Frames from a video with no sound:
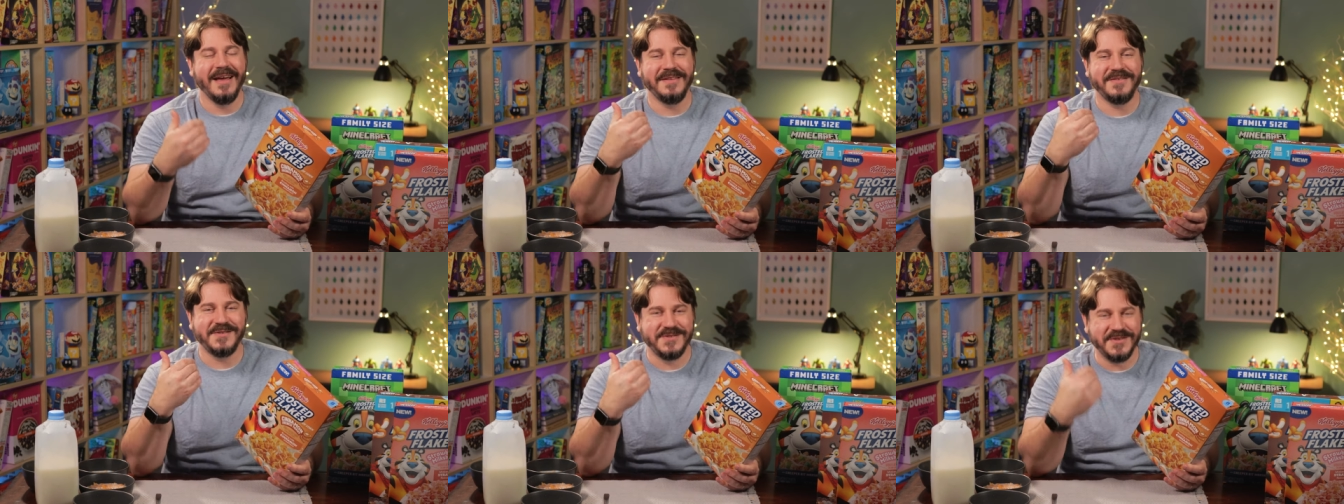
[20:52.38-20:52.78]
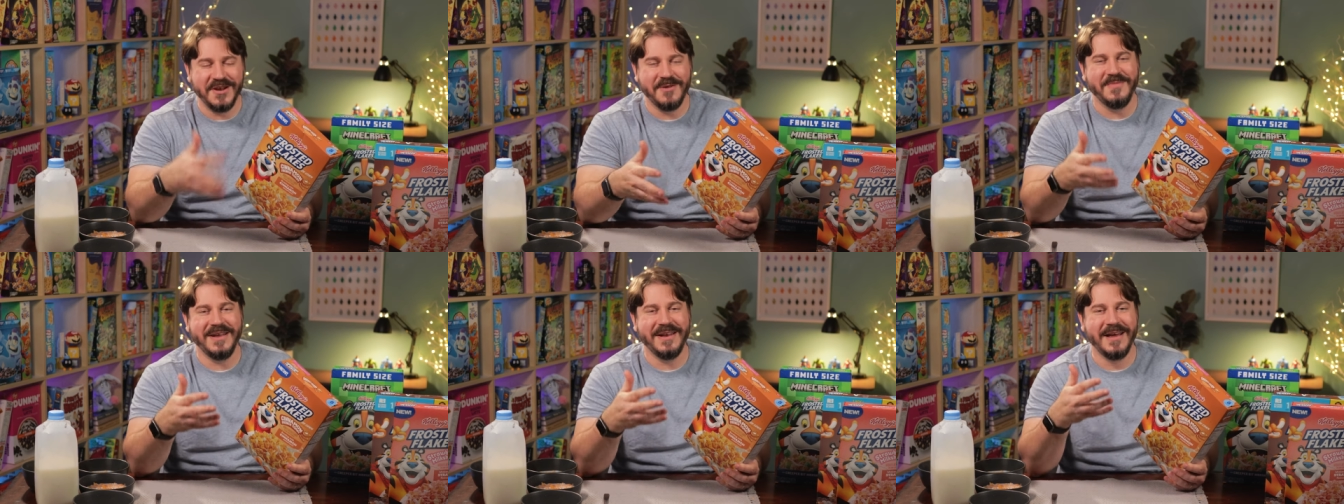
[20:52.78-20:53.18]
it's
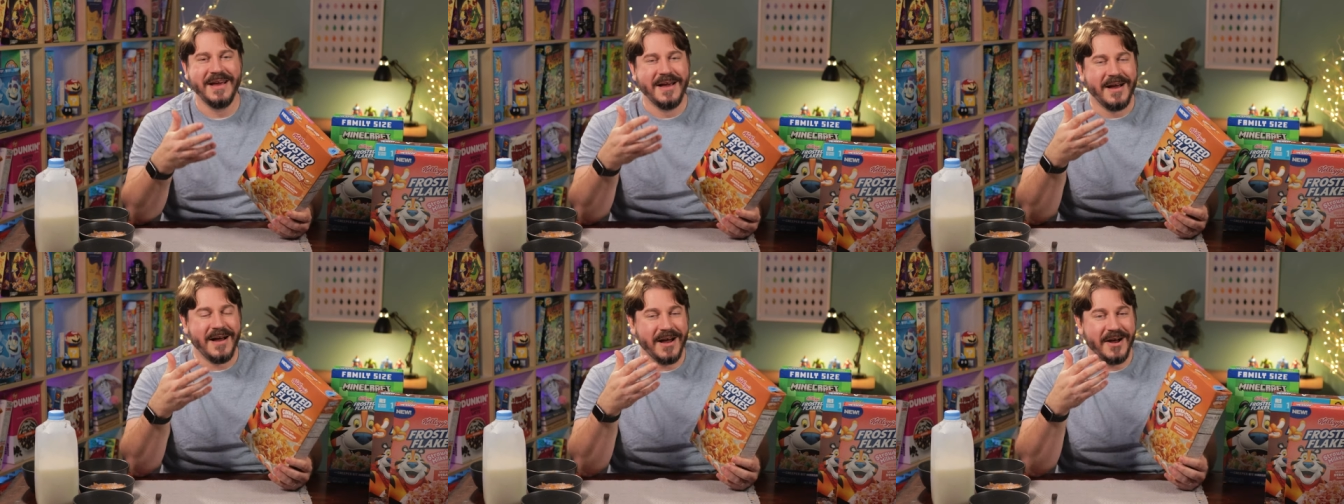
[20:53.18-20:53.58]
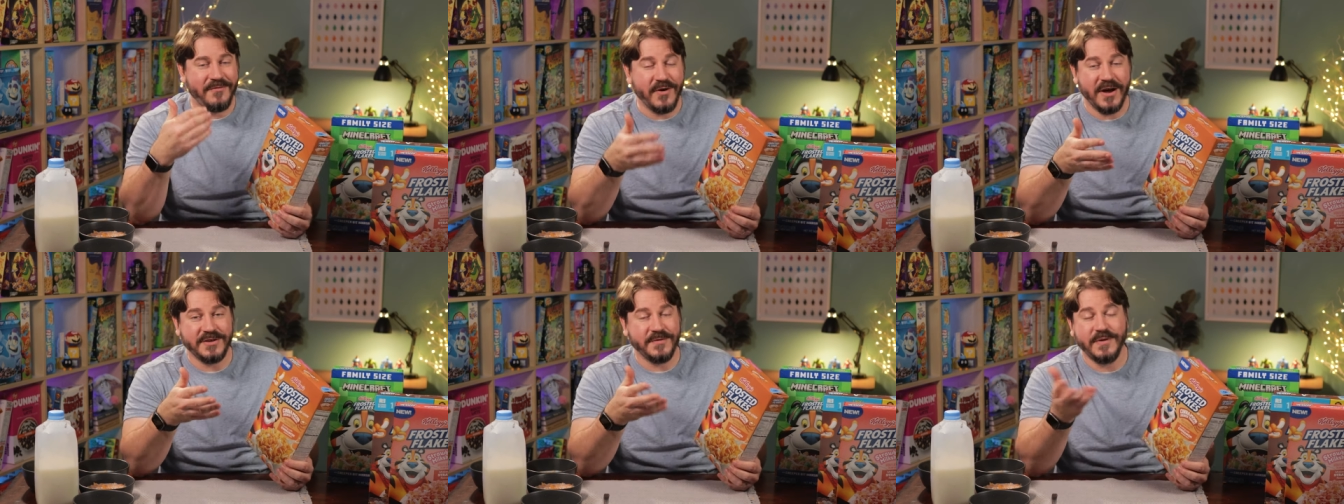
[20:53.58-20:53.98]
cinnamon, uh,
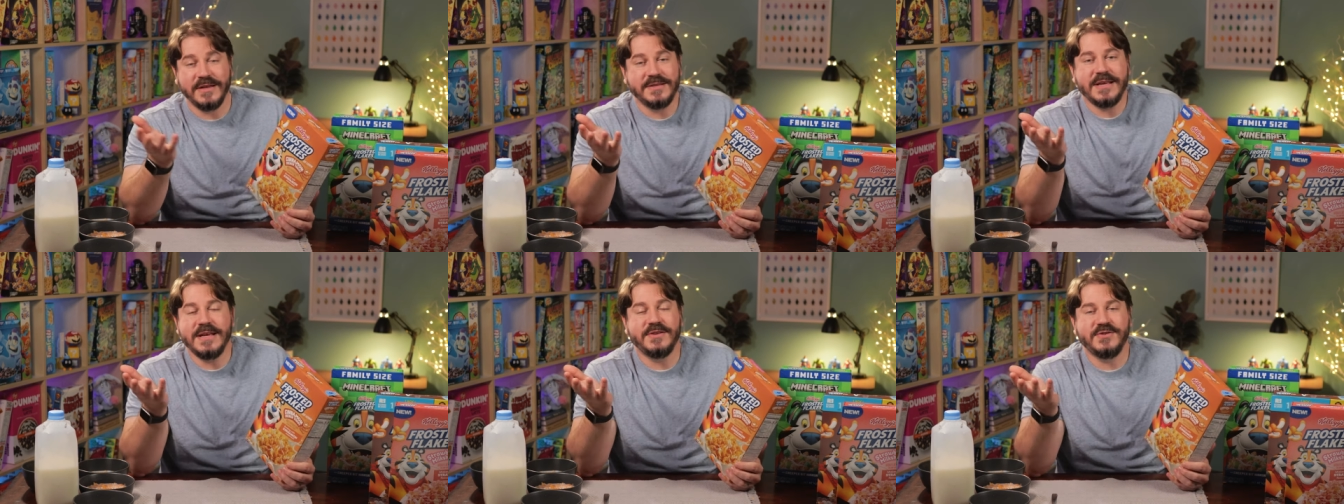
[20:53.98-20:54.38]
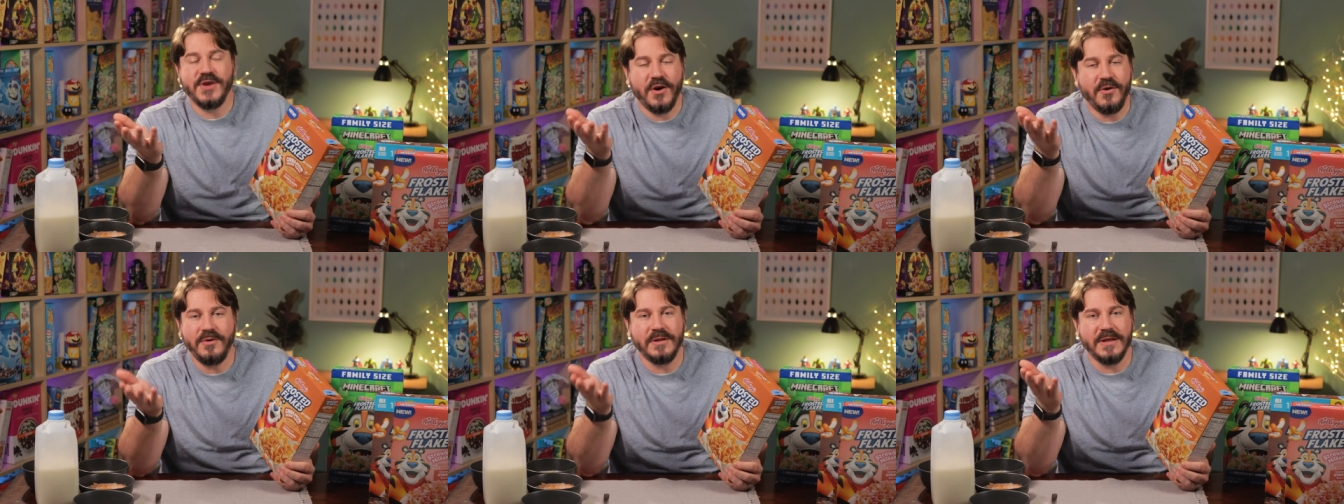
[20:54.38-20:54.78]
frosted flakes. It's
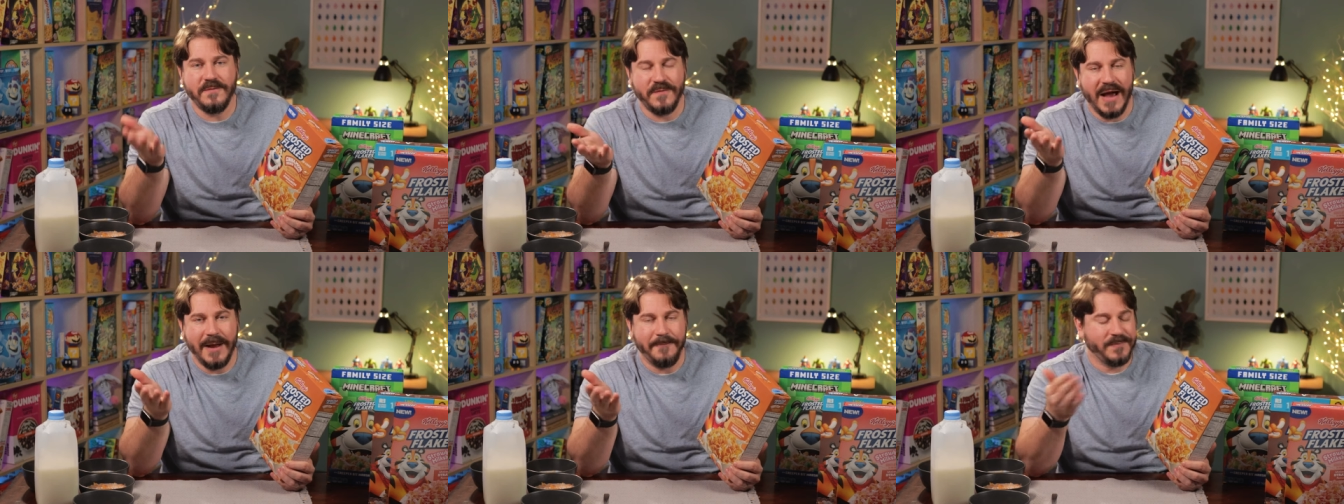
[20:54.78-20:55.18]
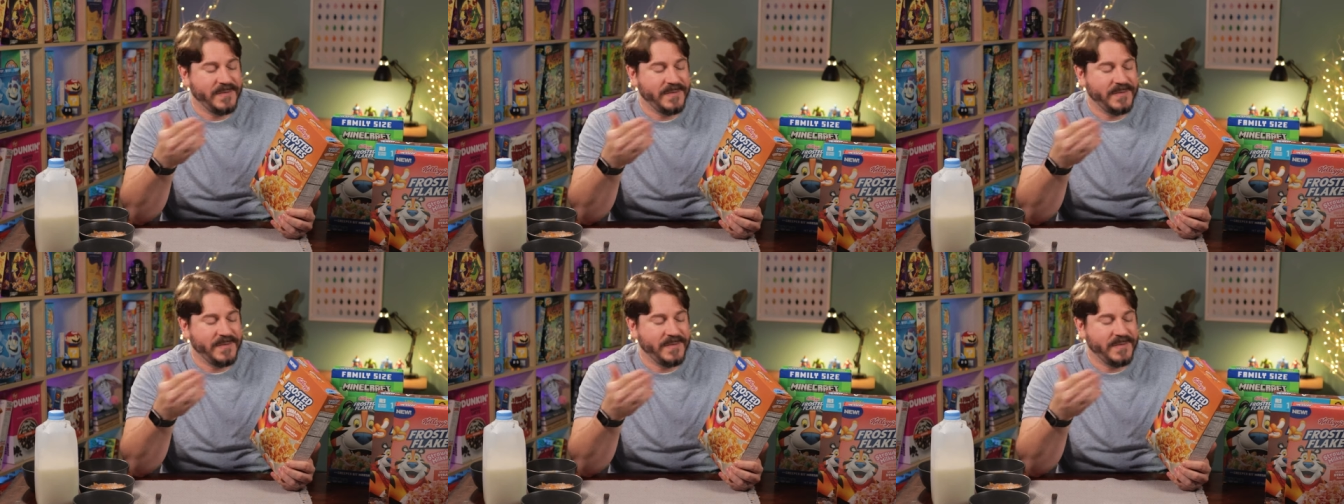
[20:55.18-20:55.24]
totally fine.